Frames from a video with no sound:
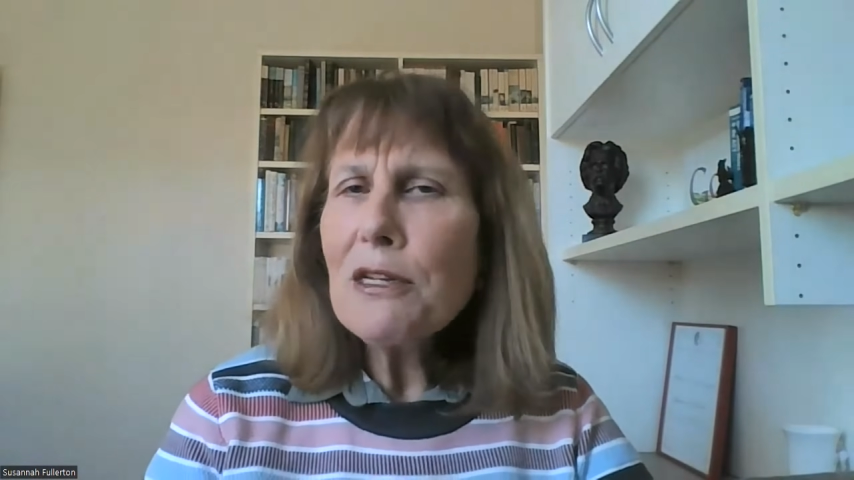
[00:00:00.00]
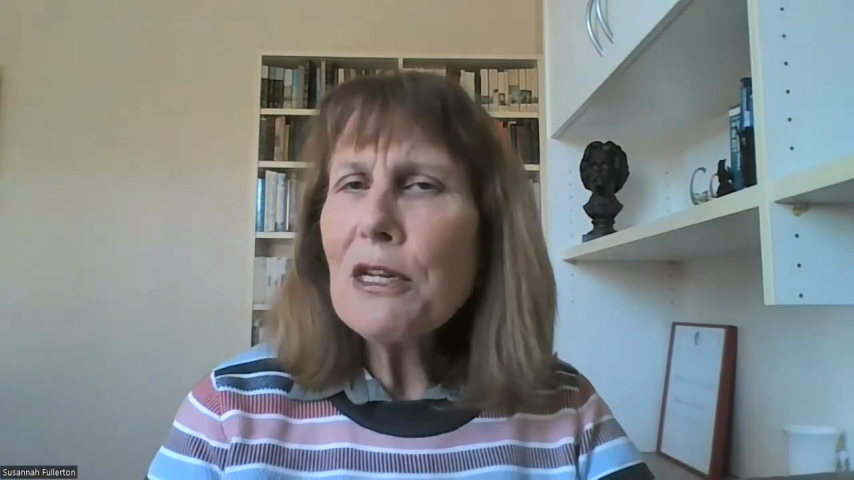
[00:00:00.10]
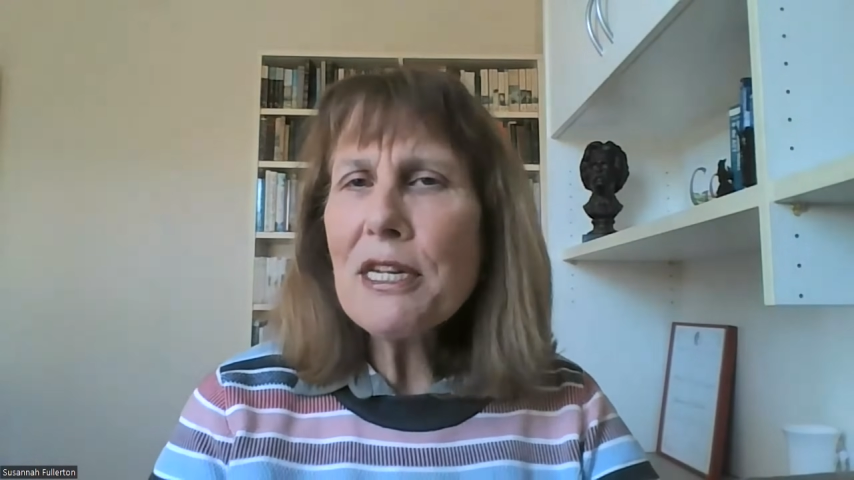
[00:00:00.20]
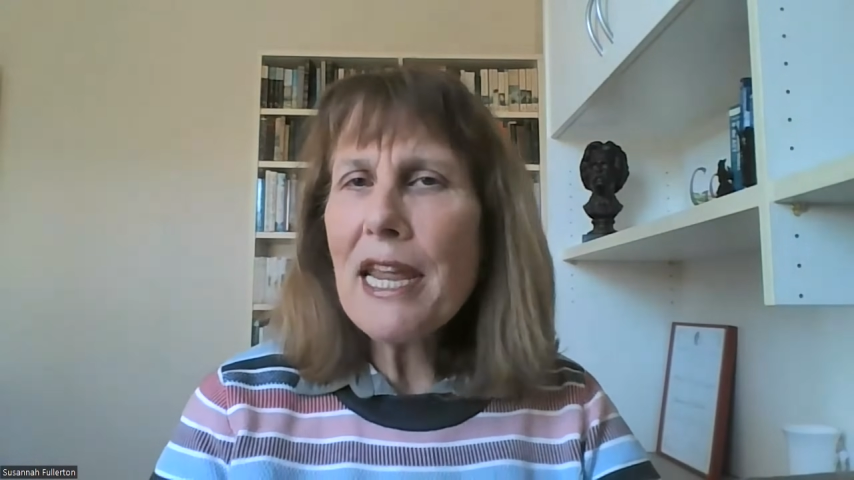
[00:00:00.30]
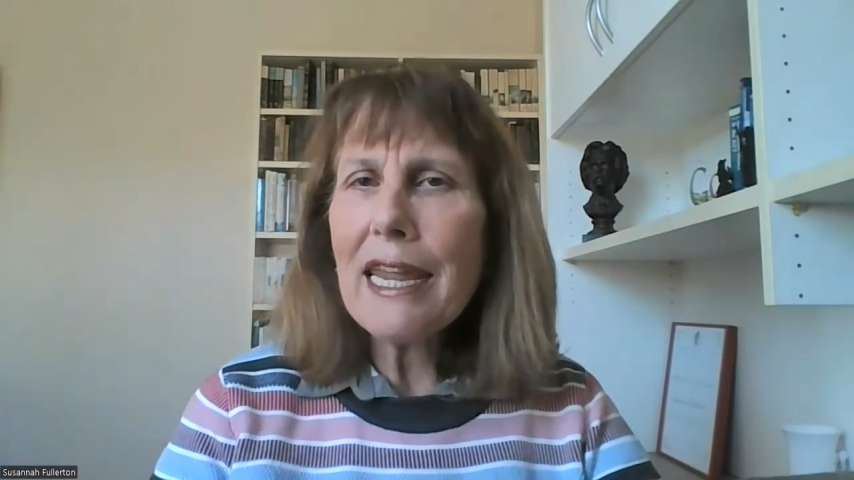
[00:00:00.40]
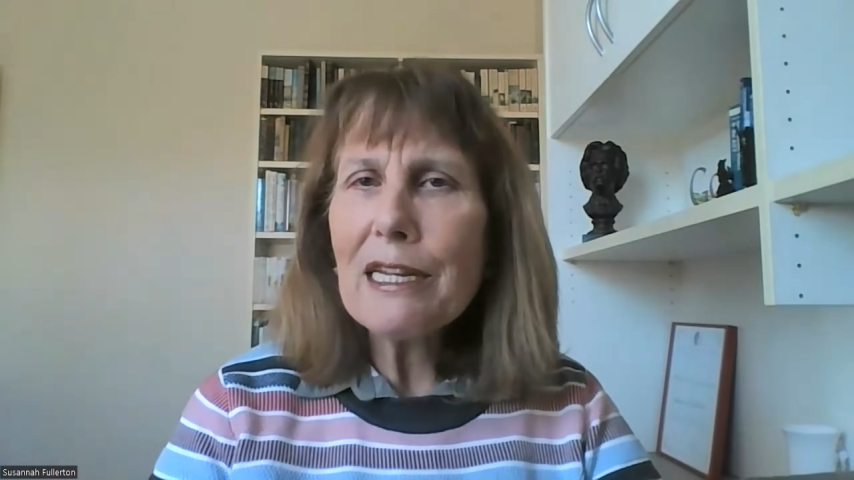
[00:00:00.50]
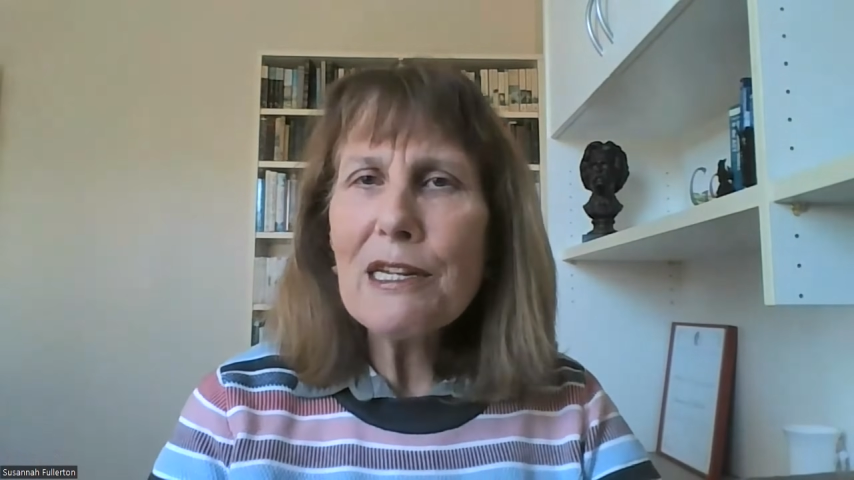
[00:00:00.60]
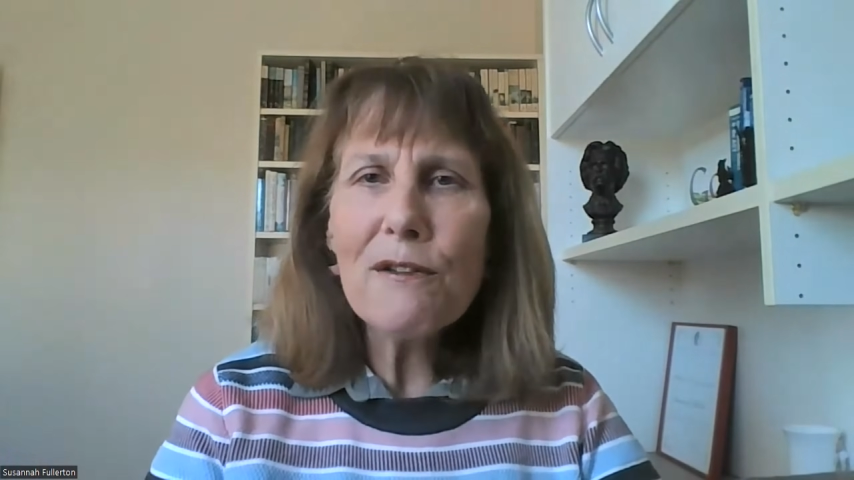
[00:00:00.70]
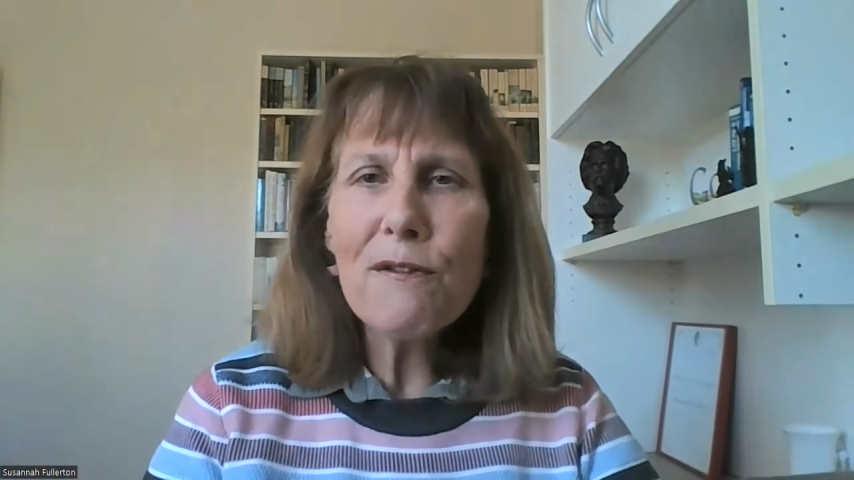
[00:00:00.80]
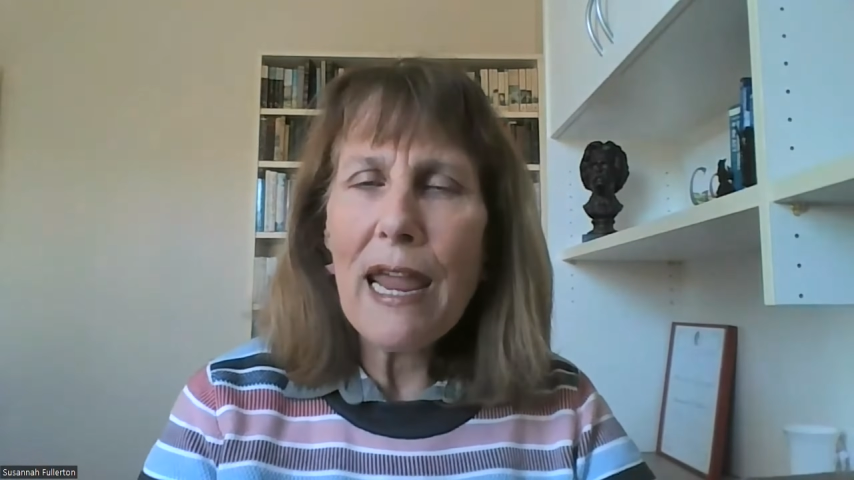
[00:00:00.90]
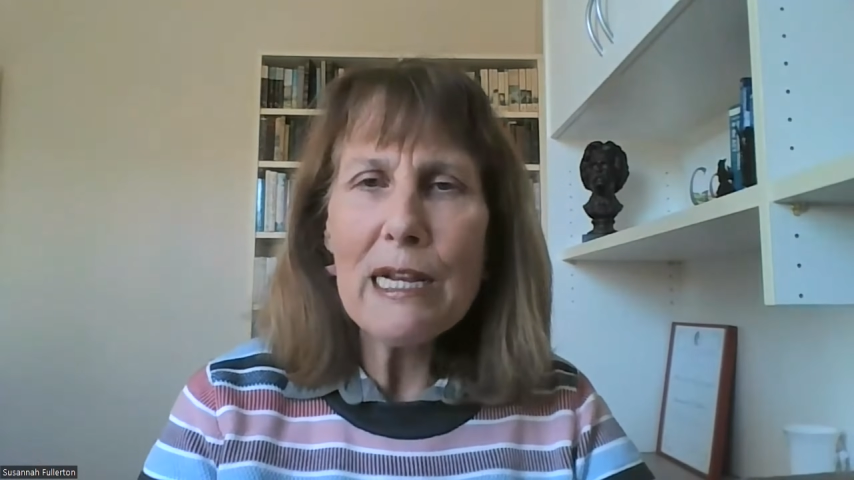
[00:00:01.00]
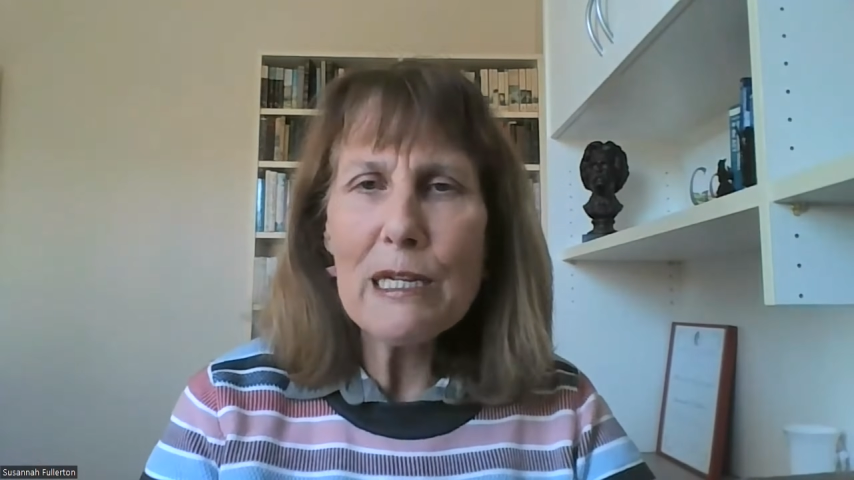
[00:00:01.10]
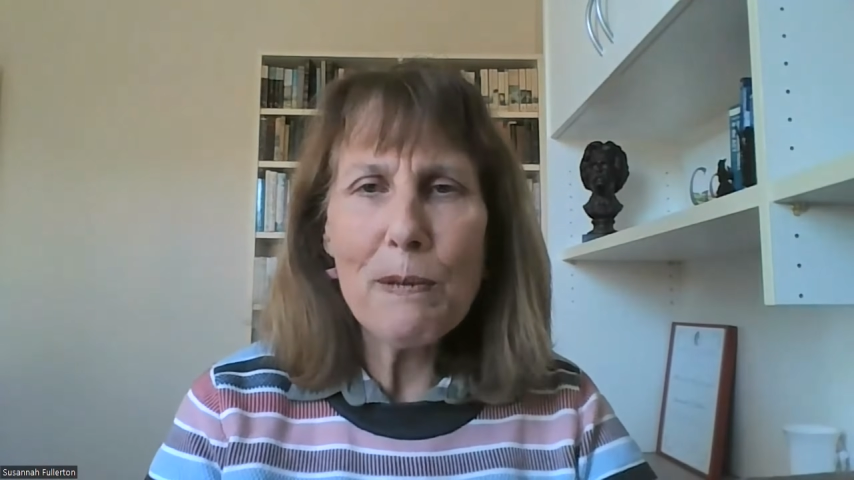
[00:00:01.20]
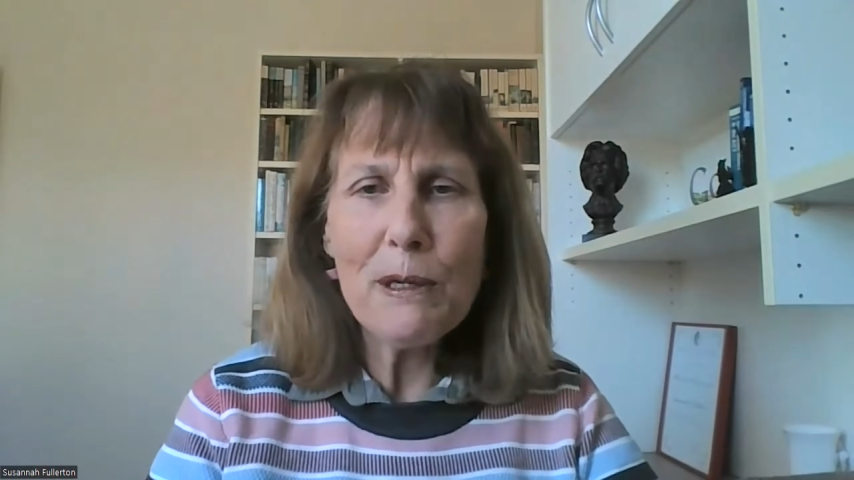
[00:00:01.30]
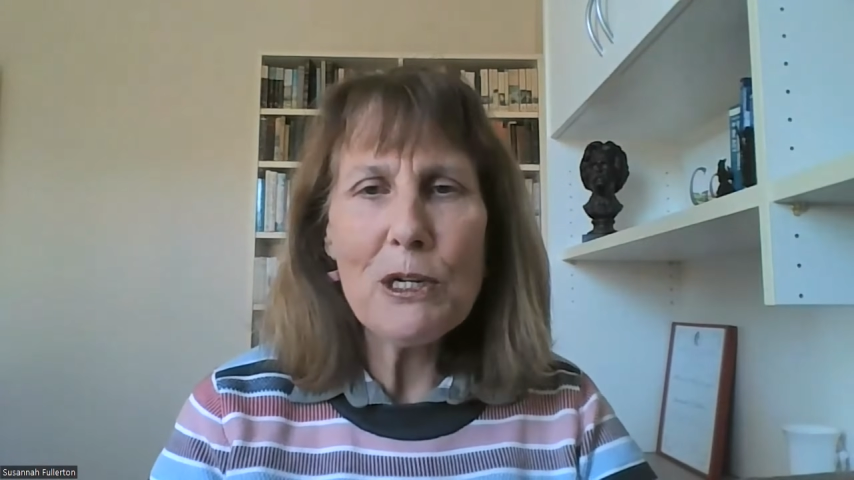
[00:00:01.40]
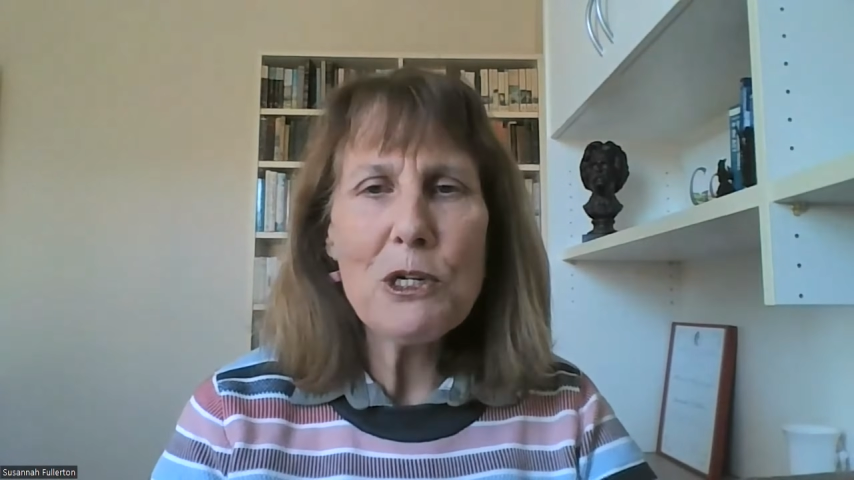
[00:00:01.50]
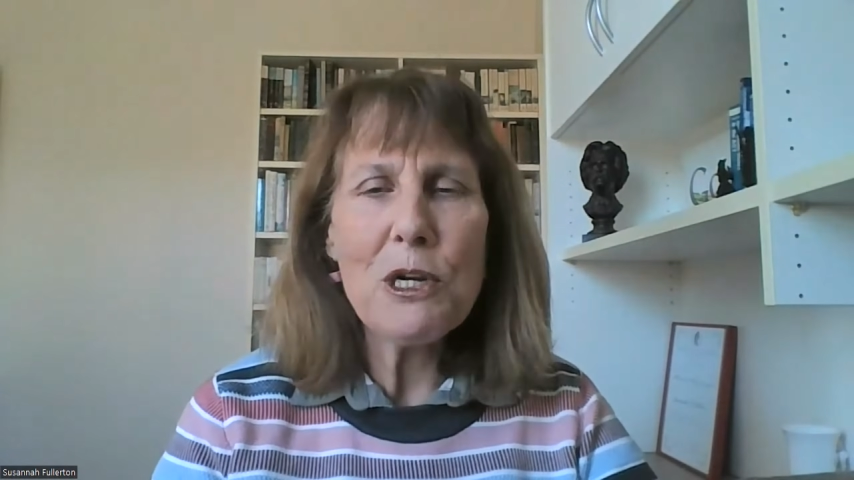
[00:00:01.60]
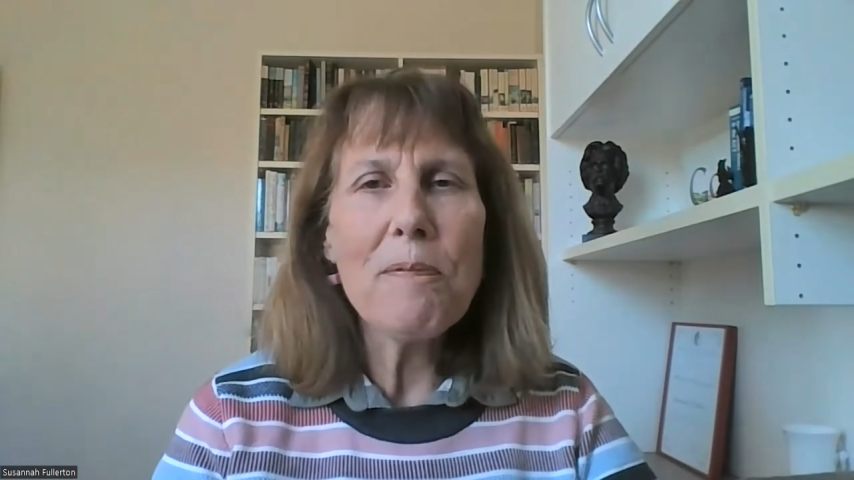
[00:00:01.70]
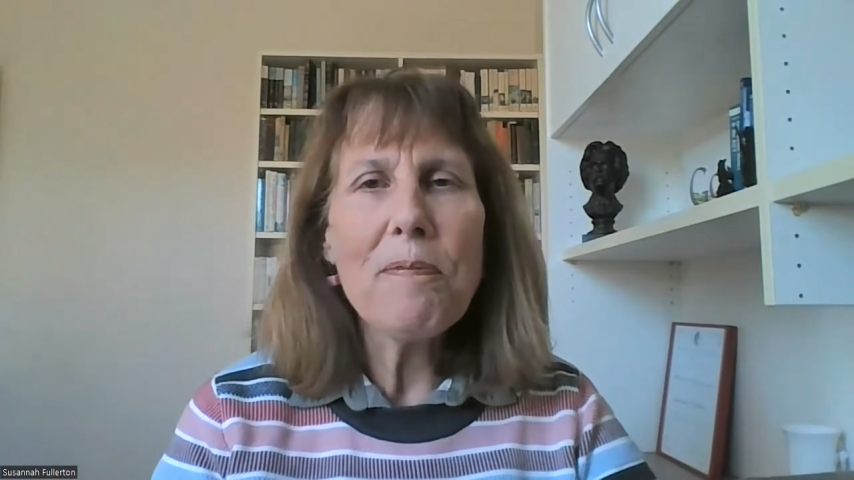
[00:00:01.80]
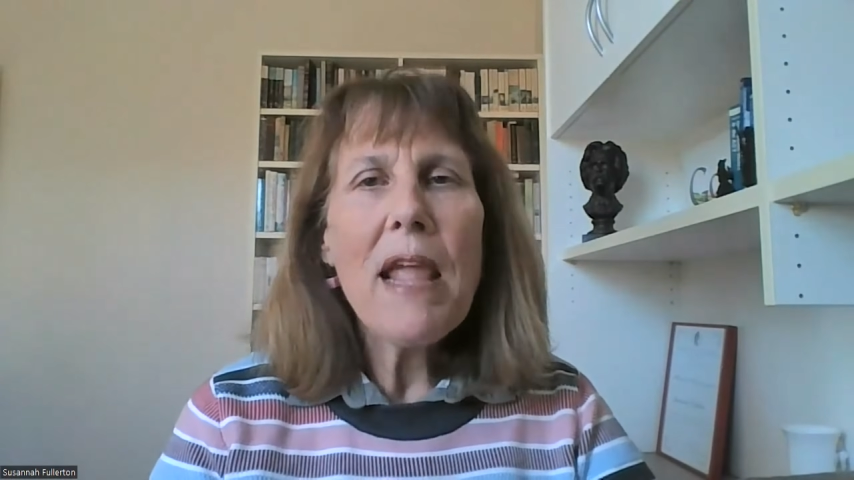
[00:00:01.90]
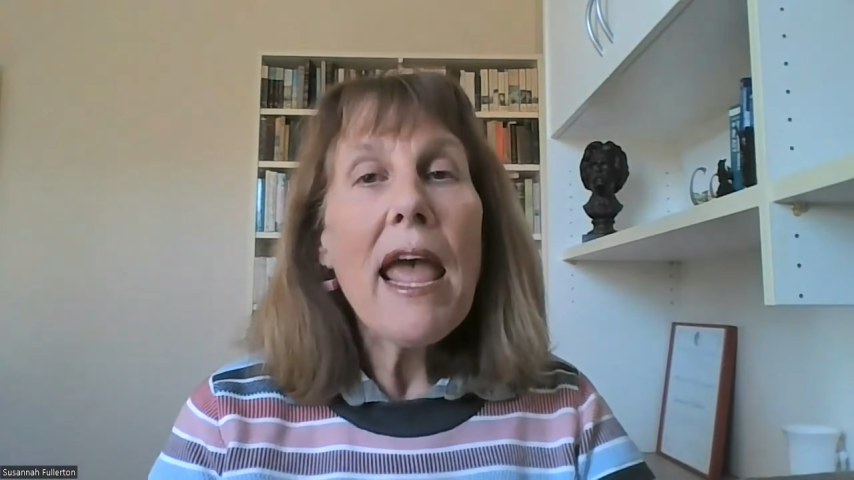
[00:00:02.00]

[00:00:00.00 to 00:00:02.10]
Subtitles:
detective expedition.